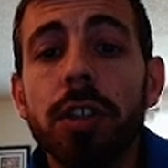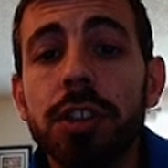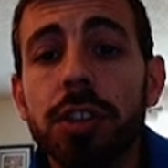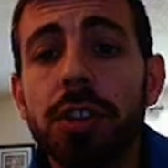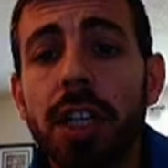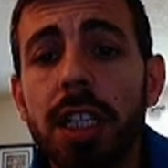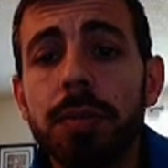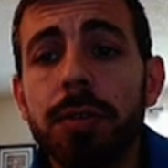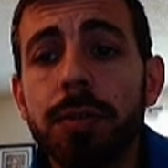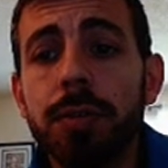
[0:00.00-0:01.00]
to show you guys
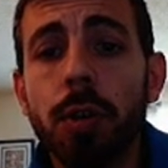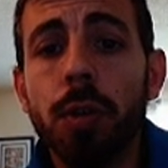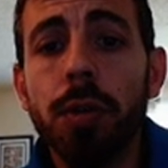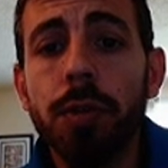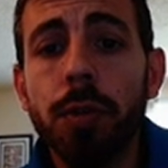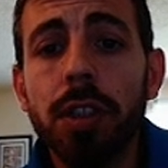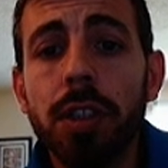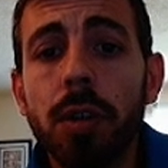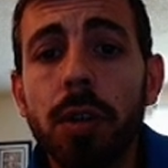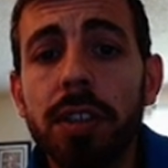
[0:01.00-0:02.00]
before we
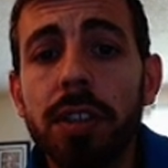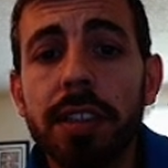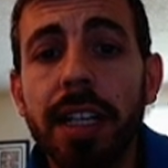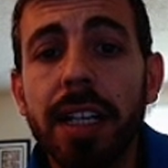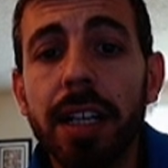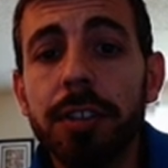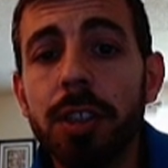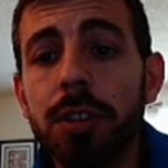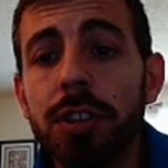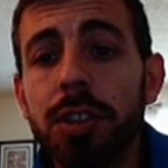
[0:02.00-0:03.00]
go is the
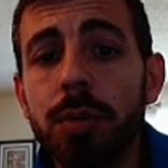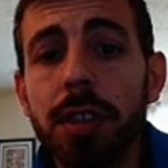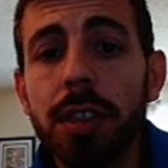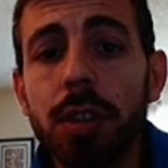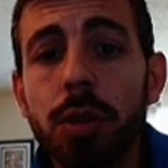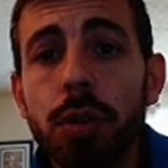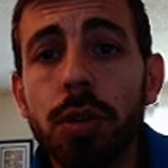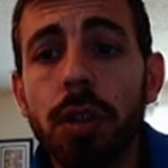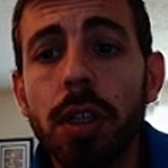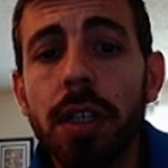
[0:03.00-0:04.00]
calendar, which is really
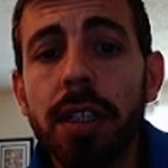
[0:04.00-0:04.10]
cool.